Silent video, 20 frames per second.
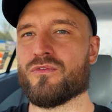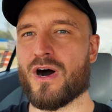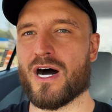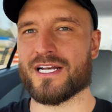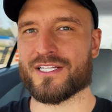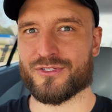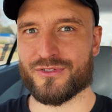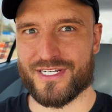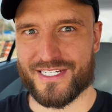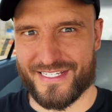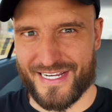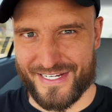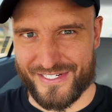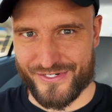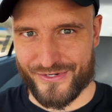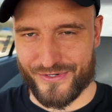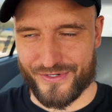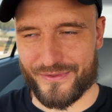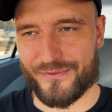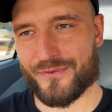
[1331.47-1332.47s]
on to the
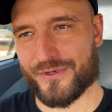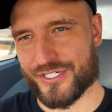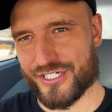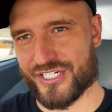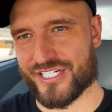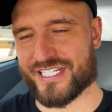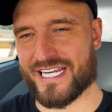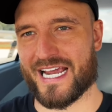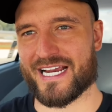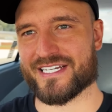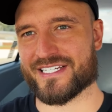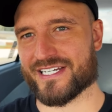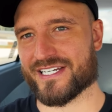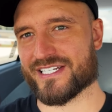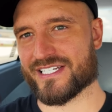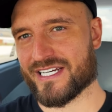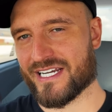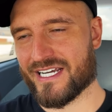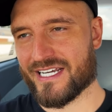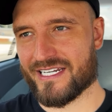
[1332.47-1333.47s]
desert, which is
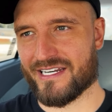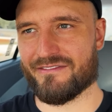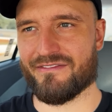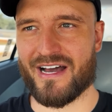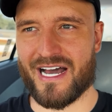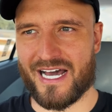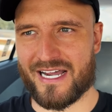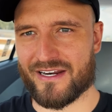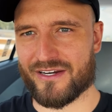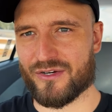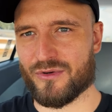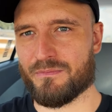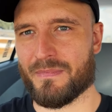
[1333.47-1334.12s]
Texas, Nevada, New